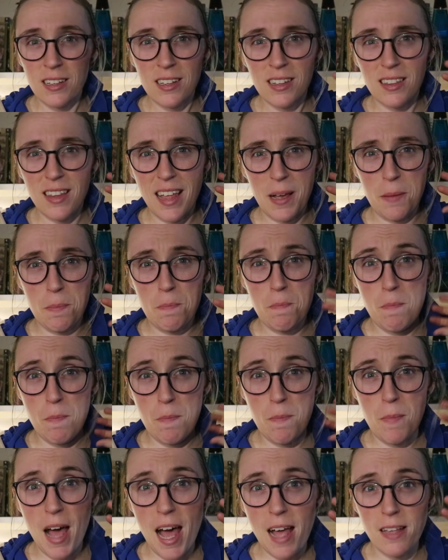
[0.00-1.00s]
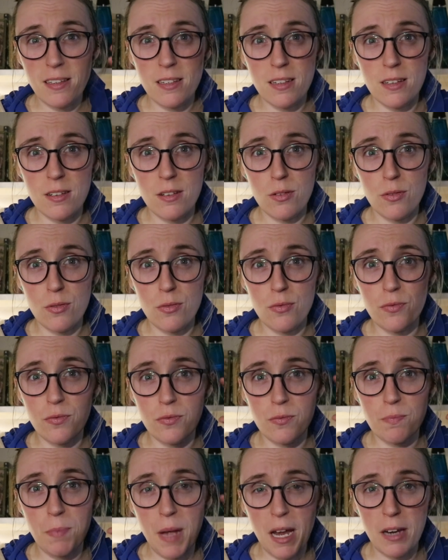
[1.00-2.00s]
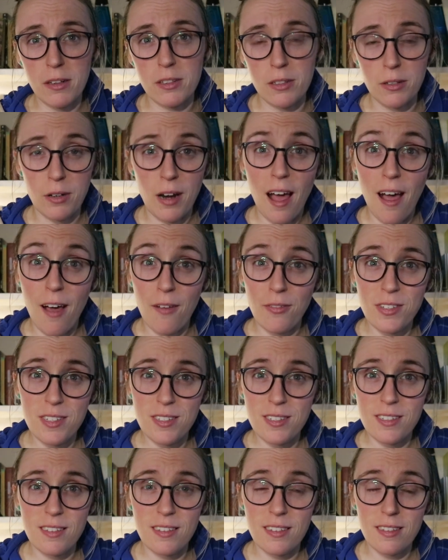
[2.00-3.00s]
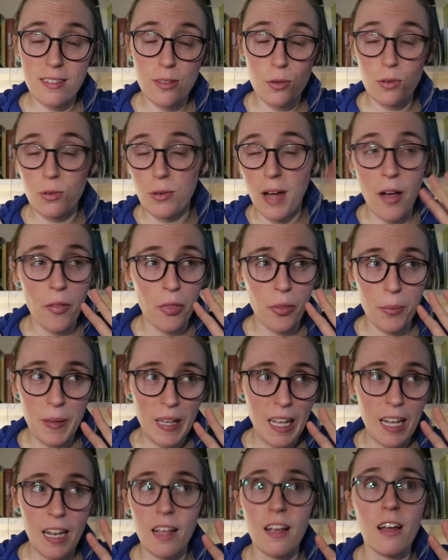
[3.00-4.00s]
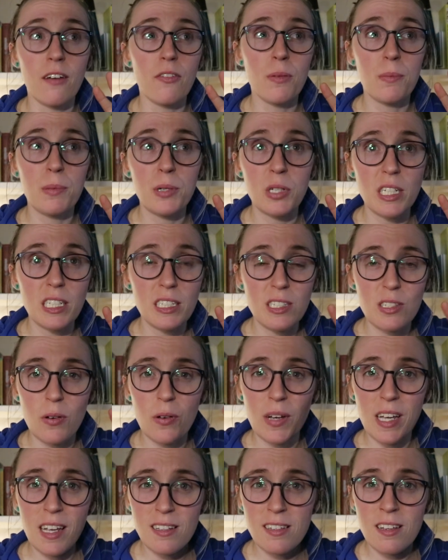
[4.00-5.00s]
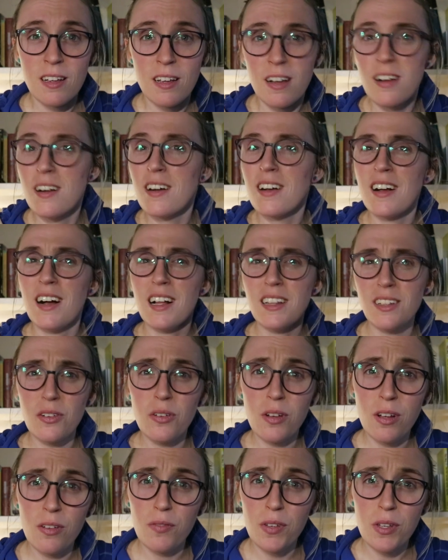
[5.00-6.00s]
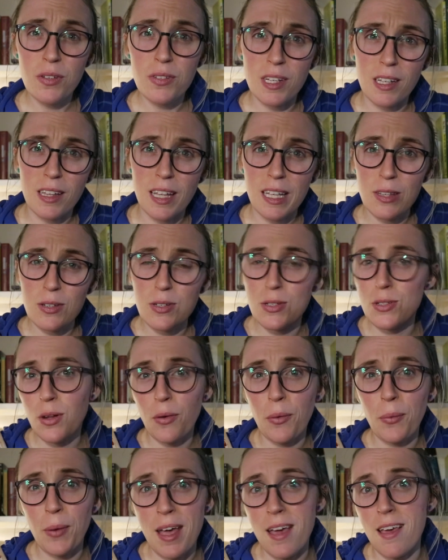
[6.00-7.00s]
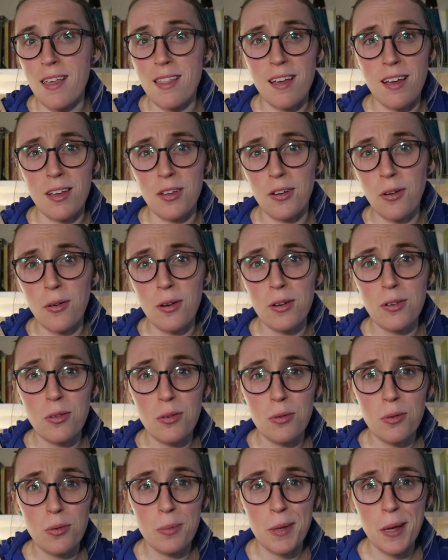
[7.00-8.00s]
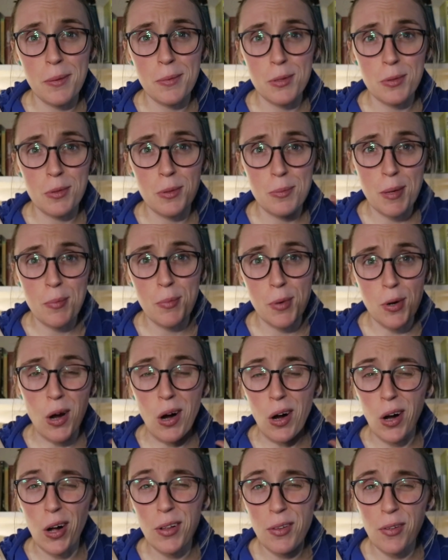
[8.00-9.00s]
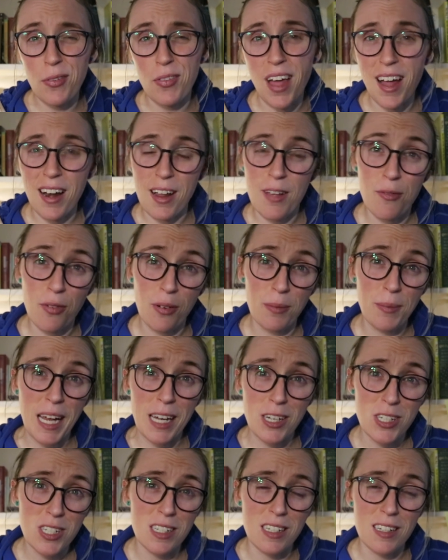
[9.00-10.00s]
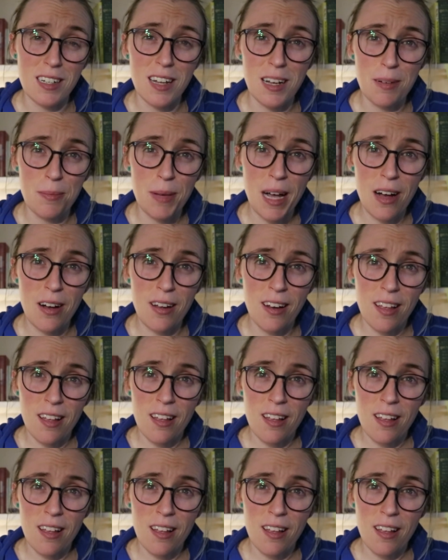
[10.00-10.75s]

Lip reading: like massive paragraphs throughout the beginning of the book. So it gets a little confusing. Like, there's no way that you're going to be able to remember all of that information about